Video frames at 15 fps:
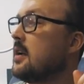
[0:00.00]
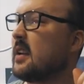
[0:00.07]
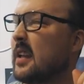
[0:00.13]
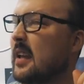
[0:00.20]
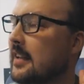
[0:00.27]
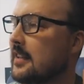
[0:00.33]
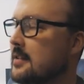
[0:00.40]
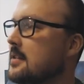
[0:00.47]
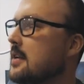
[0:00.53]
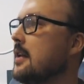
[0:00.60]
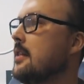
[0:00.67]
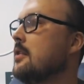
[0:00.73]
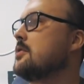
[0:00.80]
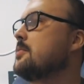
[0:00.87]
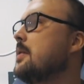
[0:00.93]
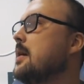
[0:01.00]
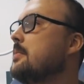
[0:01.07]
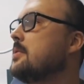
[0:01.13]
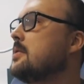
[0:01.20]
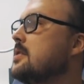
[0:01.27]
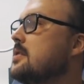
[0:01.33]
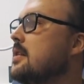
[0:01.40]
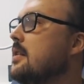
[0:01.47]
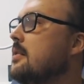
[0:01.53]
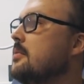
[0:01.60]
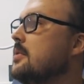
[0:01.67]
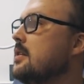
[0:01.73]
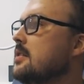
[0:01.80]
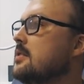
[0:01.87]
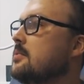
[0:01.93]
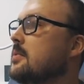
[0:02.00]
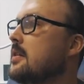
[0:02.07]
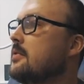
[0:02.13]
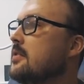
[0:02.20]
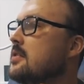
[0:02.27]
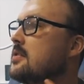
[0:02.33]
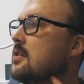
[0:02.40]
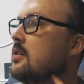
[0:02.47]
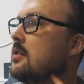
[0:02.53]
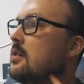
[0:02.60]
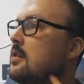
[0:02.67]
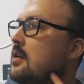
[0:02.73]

King's newspapers, and then we need to wait for the slot.